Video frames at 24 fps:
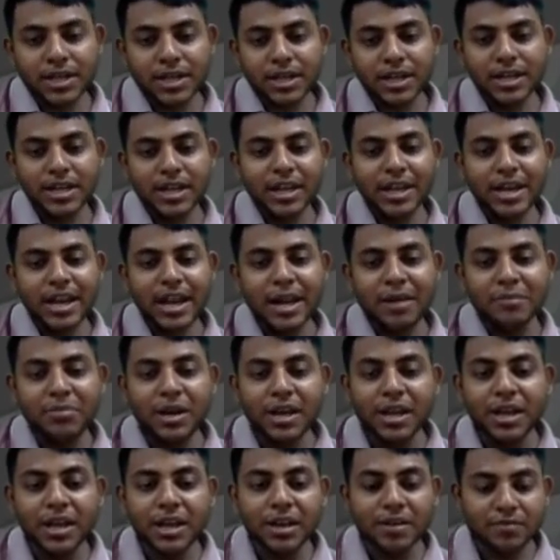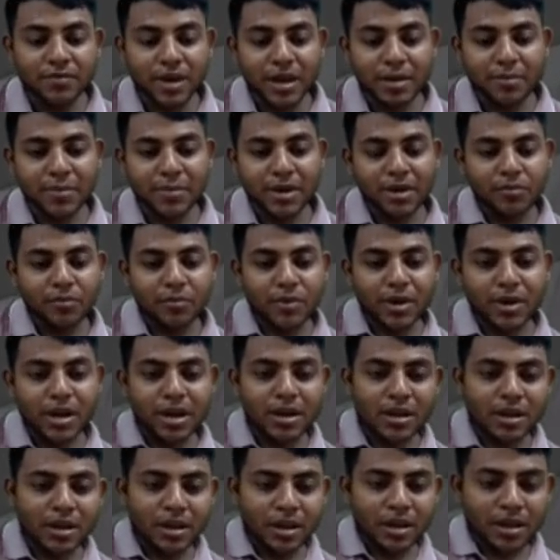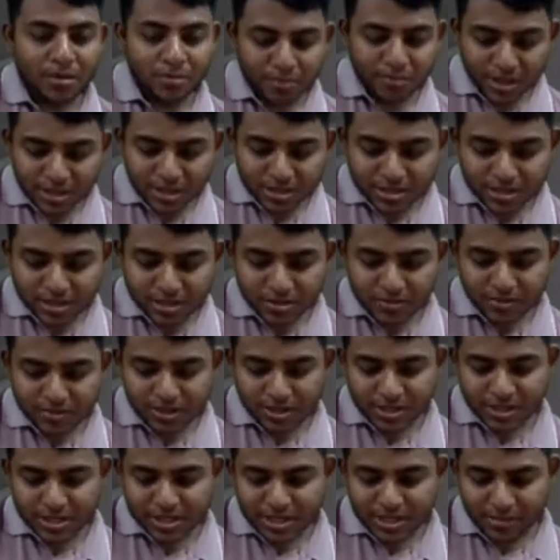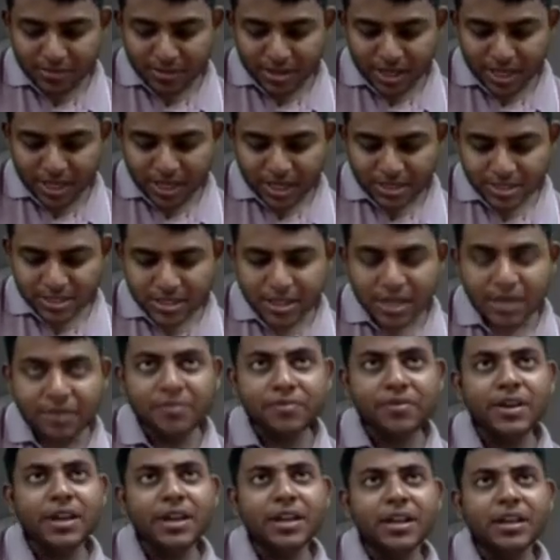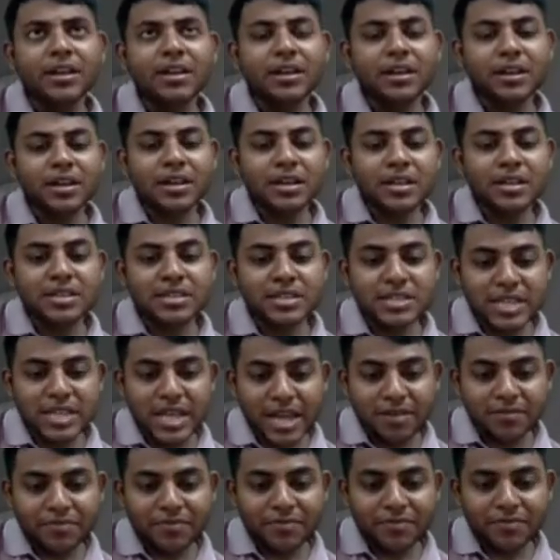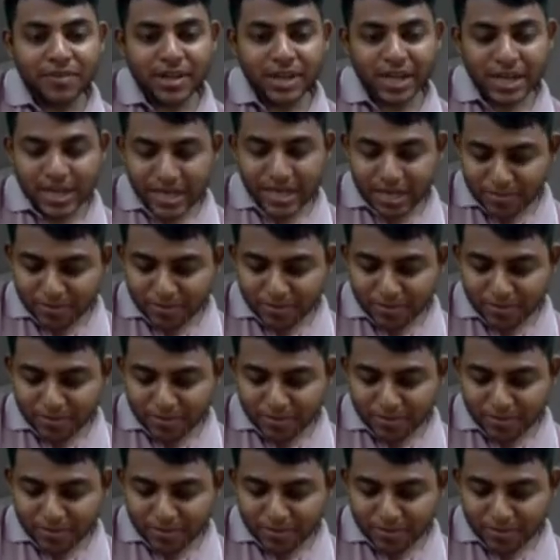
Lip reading: create an enabling environment where persons with disabilities, they feel safe,